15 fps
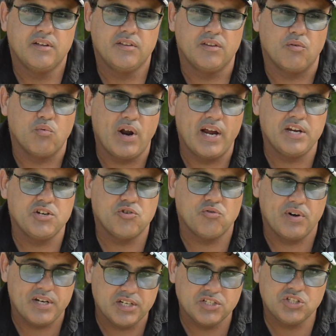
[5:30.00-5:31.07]
the range
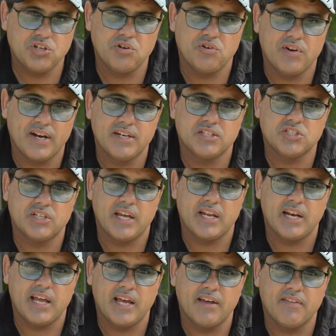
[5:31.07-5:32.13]
register and you understand
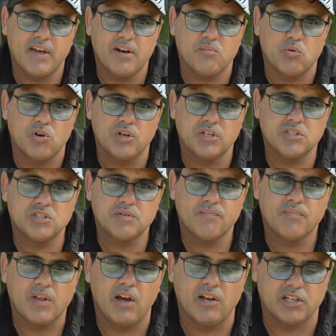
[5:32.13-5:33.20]
how that works,
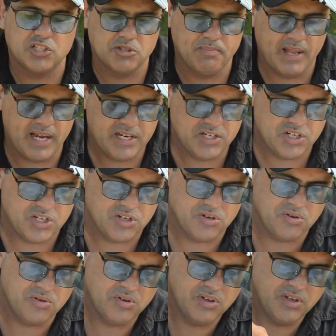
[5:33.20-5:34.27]
I'll explain to
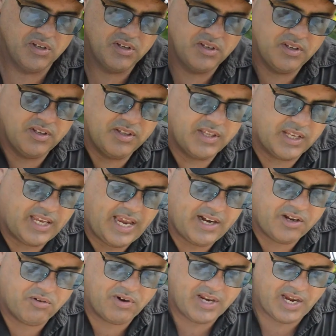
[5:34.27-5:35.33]
you the
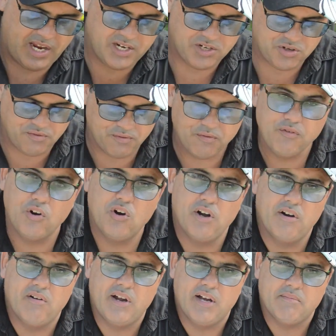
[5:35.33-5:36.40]
Category H
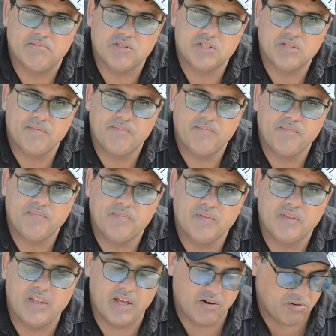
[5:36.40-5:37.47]
firearms
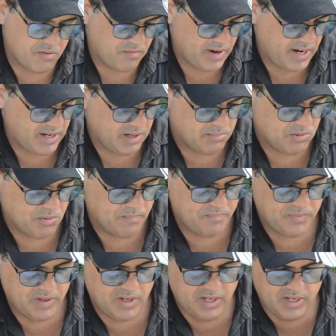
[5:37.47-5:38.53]
that are available.
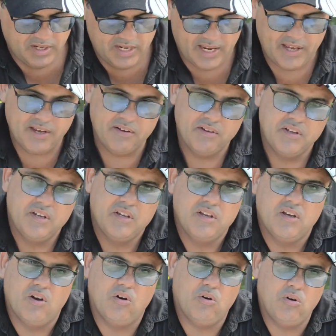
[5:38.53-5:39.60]
Now,
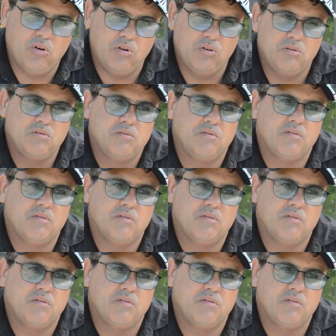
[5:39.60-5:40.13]
all